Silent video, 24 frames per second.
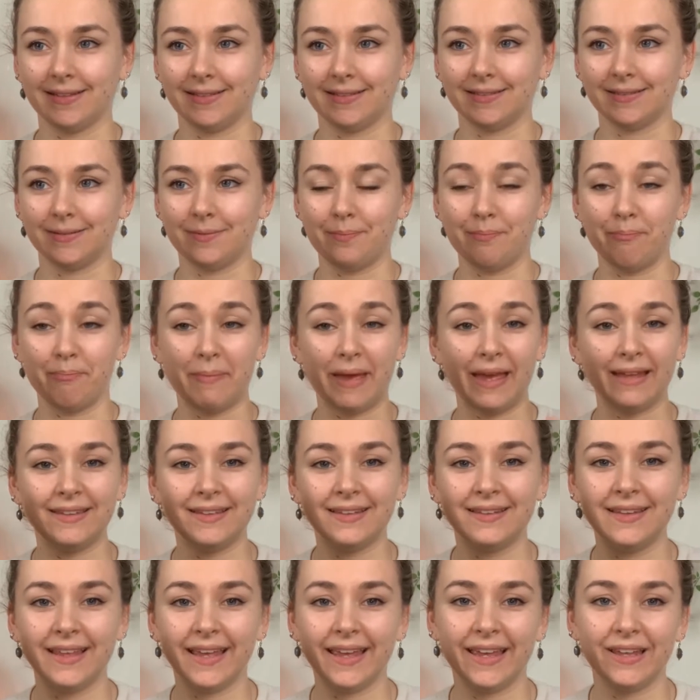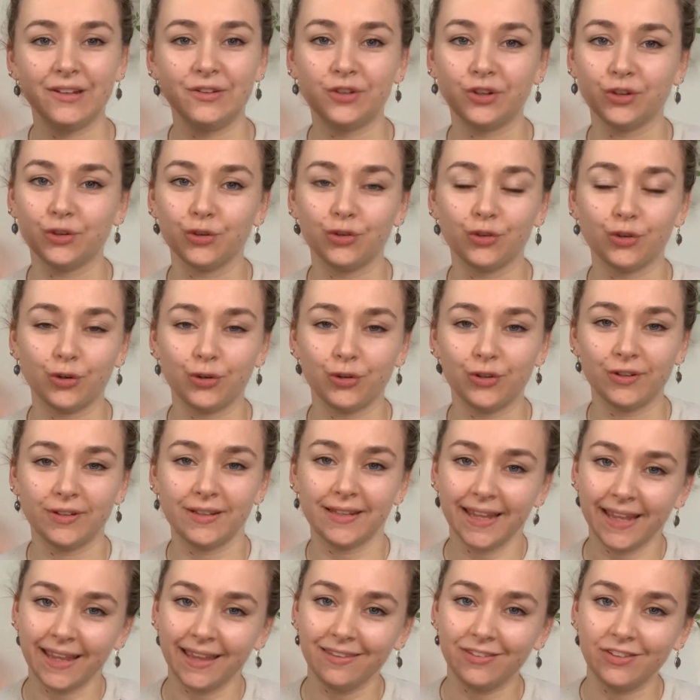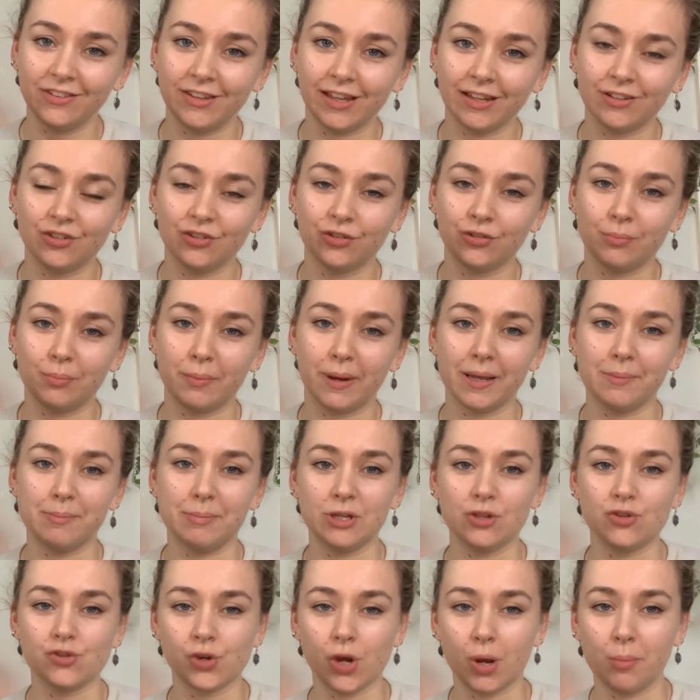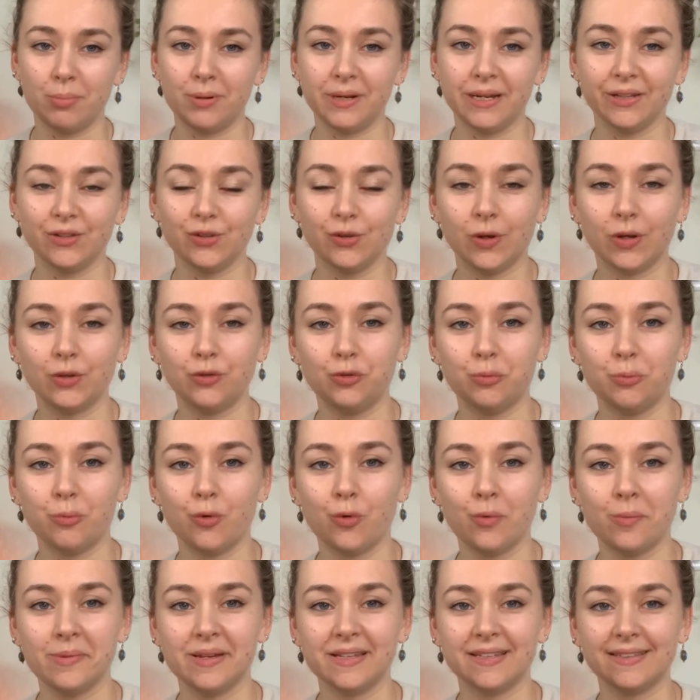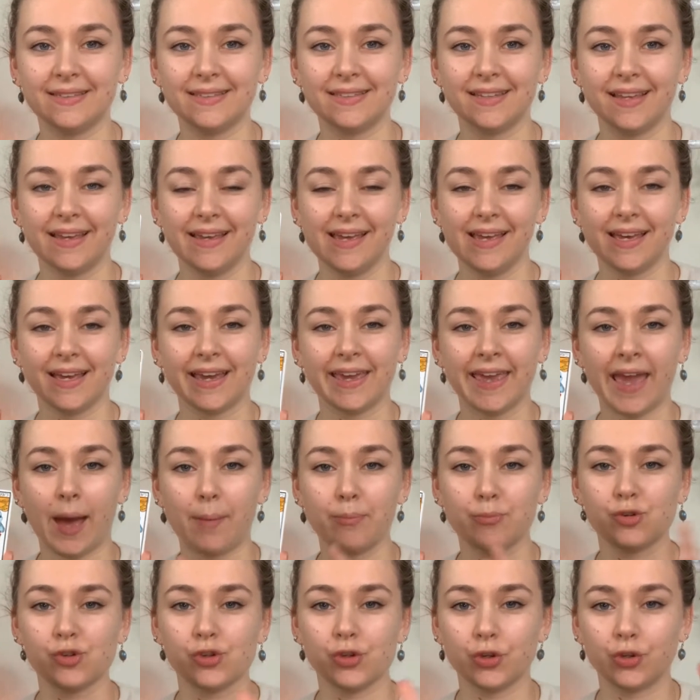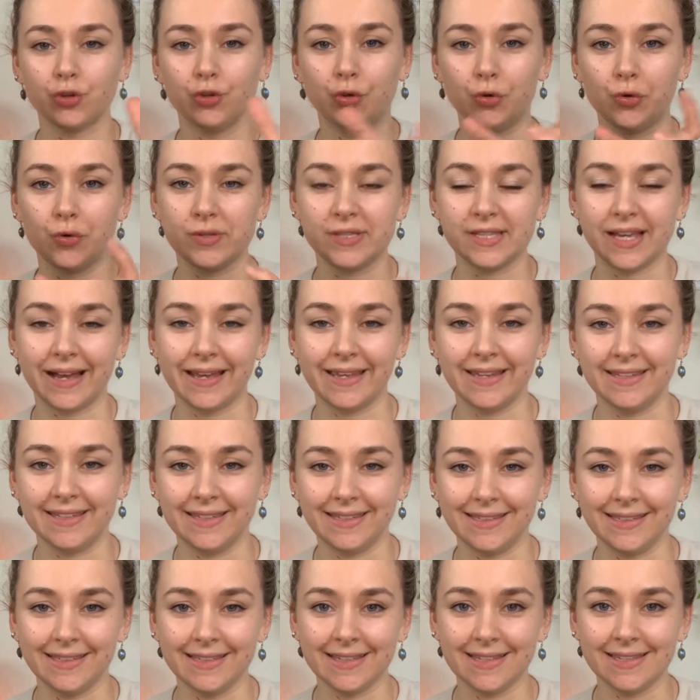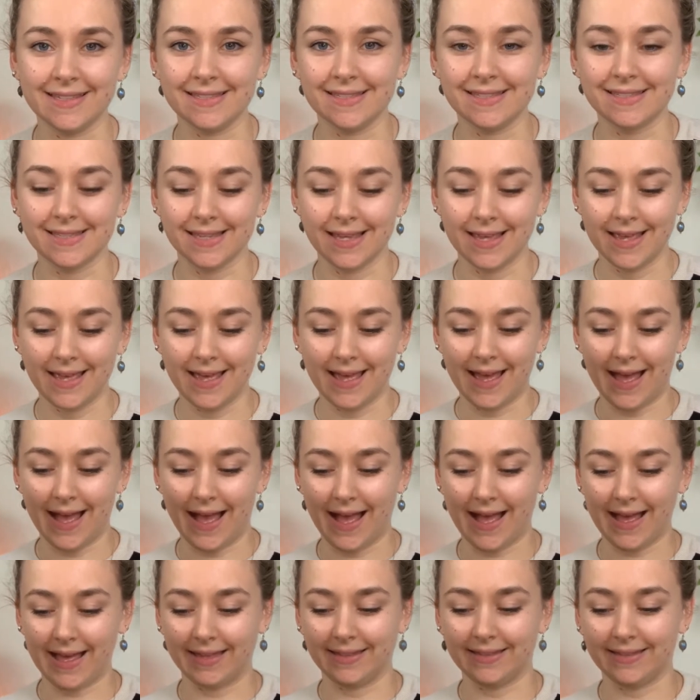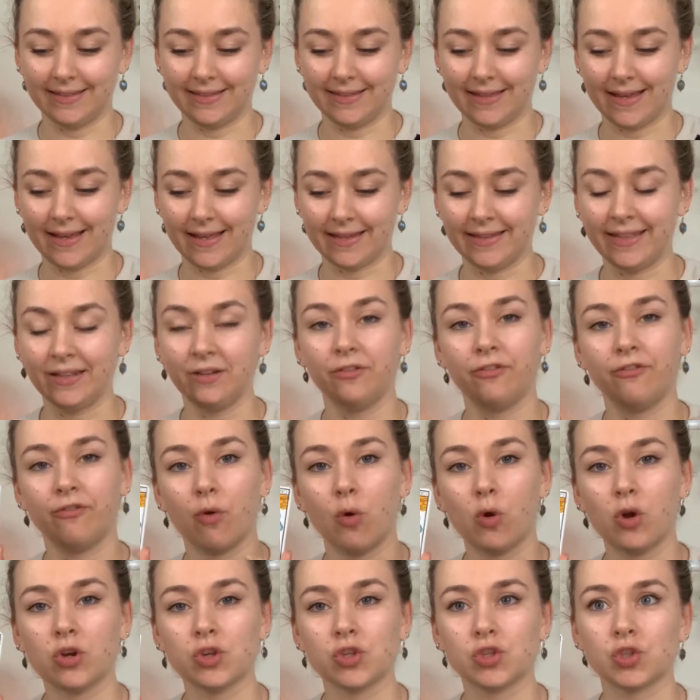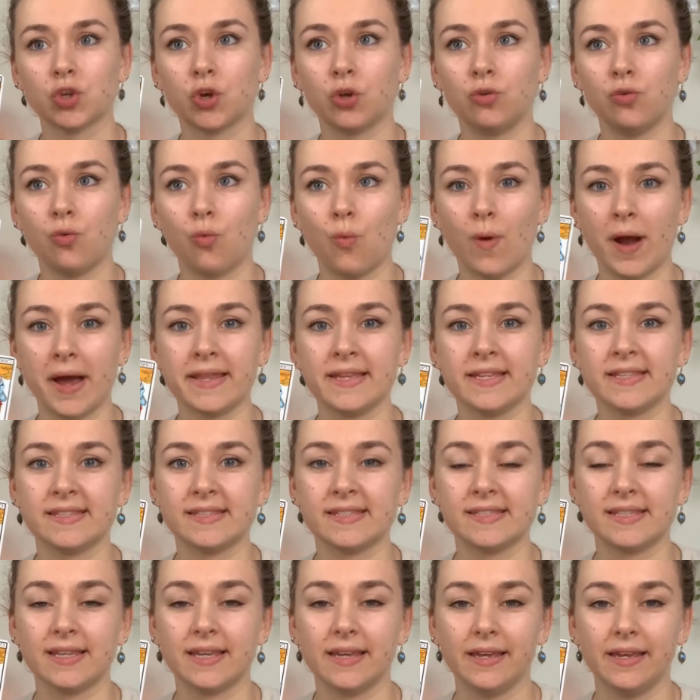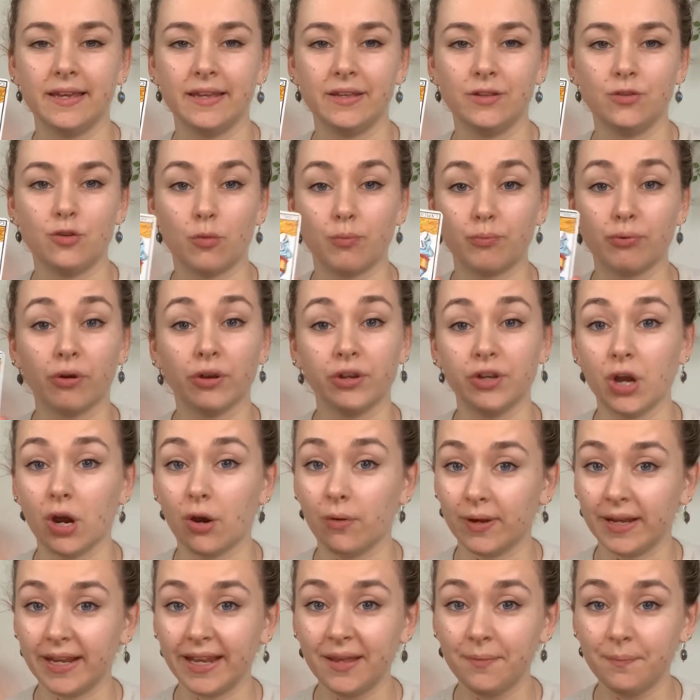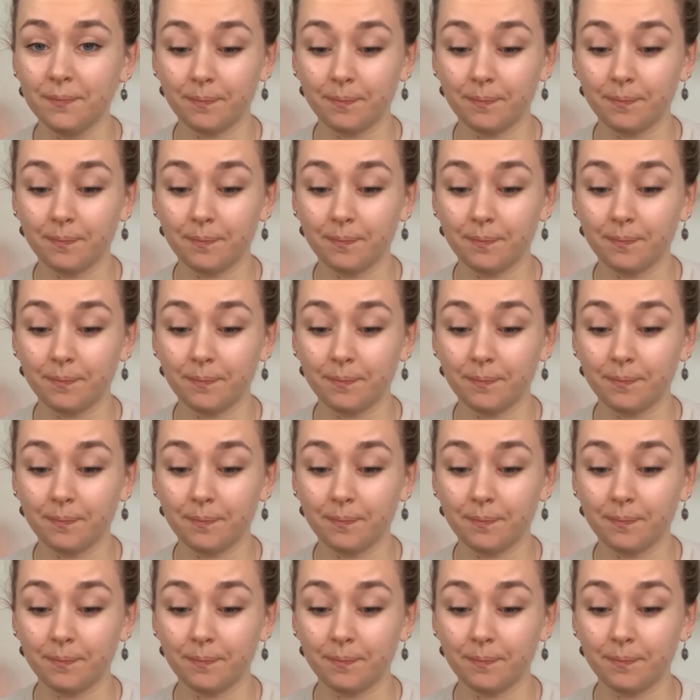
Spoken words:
meditate on certain things that might be troubling you at the moment. Capture those ideas, and then focus on what is your priority.